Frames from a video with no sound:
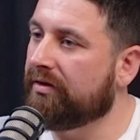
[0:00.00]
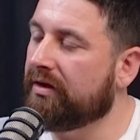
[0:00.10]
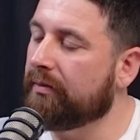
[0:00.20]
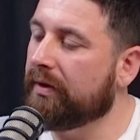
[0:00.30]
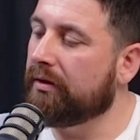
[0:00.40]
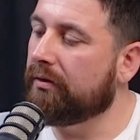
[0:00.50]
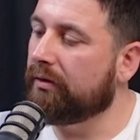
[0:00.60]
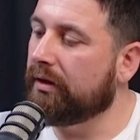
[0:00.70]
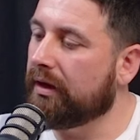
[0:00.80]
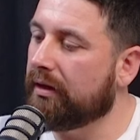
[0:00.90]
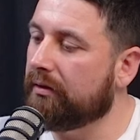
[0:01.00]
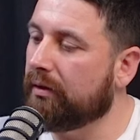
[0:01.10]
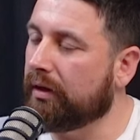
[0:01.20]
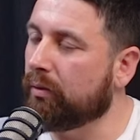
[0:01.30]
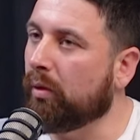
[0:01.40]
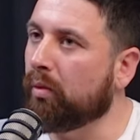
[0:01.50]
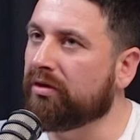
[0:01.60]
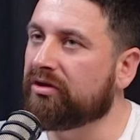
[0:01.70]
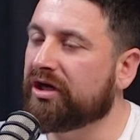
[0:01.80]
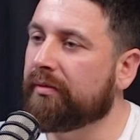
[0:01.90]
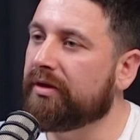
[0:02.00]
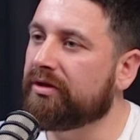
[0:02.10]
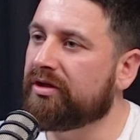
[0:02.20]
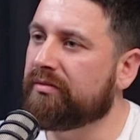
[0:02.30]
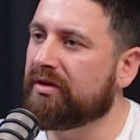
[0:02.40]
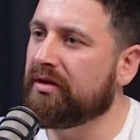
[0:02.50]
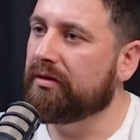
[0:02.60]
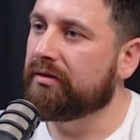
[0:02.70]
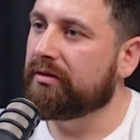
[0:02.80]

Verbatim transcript: I think about like what one championship there.